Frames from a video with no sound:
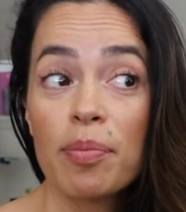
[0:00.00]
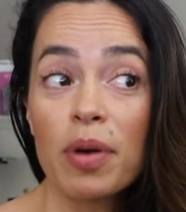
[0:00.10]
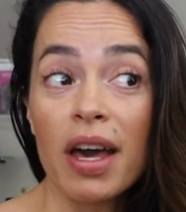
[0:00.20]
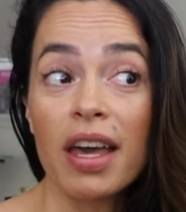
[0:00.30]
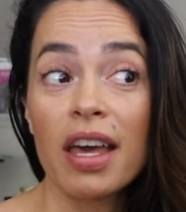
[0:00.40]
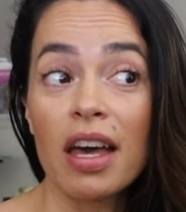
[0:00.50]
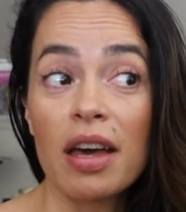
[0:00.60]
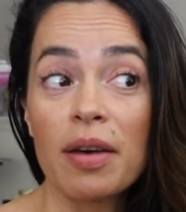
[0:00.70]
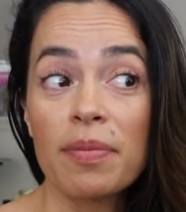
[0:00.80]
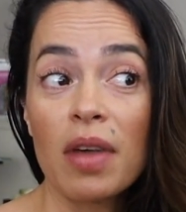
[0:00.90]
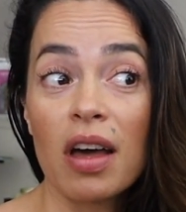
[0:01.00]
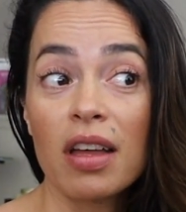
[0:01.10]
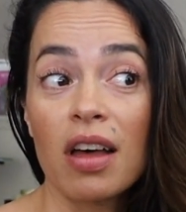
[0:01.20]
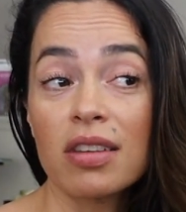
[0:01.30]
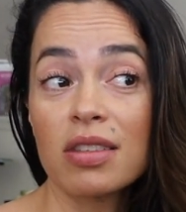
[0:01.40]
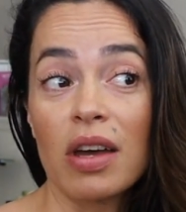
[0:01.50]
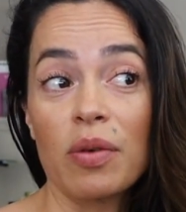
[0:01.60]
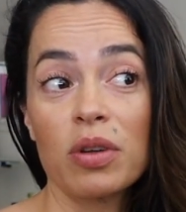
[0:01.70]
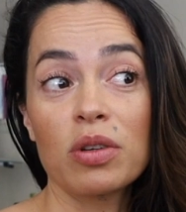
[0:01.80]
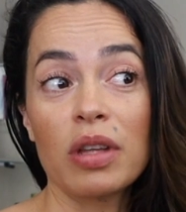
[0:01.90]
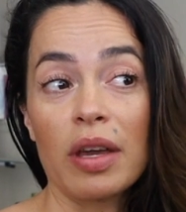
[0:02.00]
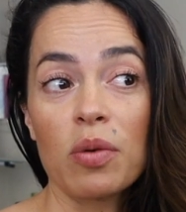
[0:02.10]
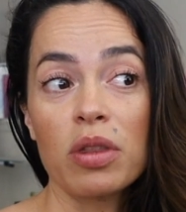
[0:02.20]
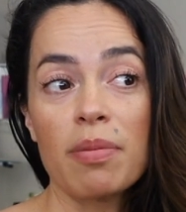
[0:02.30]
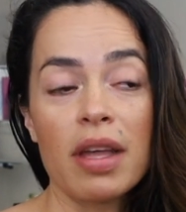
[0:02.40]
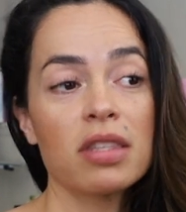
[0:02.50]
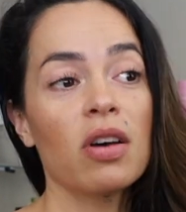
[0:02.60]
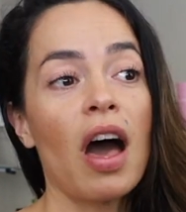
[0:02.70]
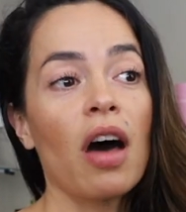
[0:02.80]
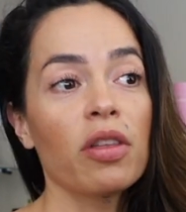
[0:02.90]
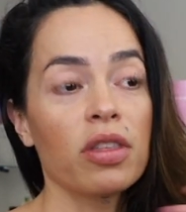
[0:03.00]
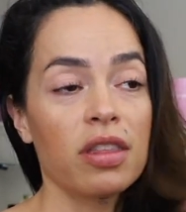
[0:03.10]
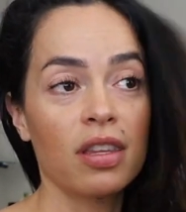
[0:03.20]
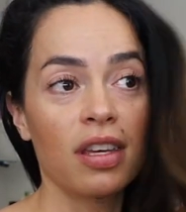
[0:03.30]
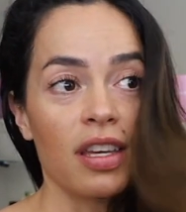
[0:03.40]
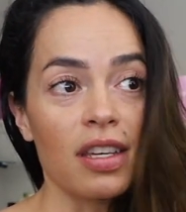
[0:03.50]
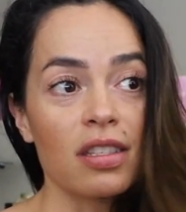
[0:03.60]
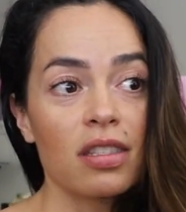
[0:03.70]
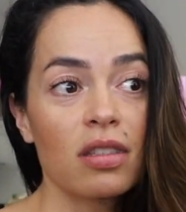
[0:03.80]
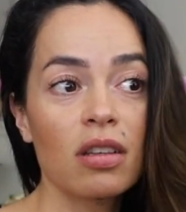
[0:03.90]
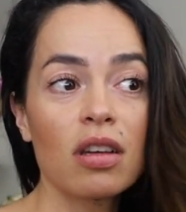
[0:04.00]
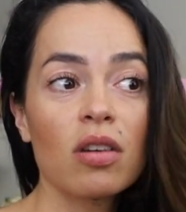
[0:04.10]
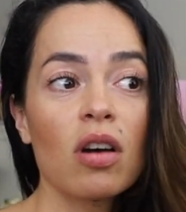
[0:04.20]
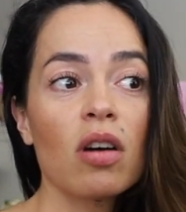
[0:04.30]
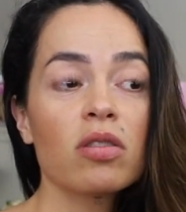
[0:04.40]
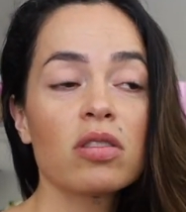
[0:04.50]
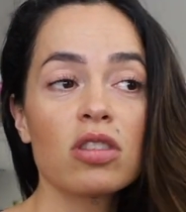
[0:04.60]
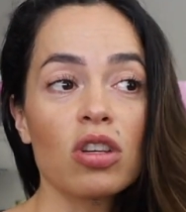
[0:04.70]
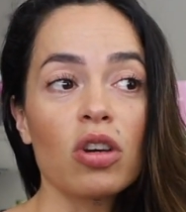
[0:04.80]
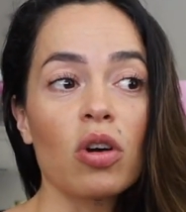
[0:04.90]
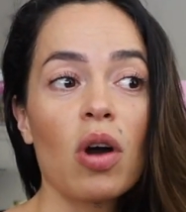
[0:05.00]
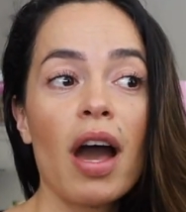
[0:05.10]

but also I wonder like where the mental health is too.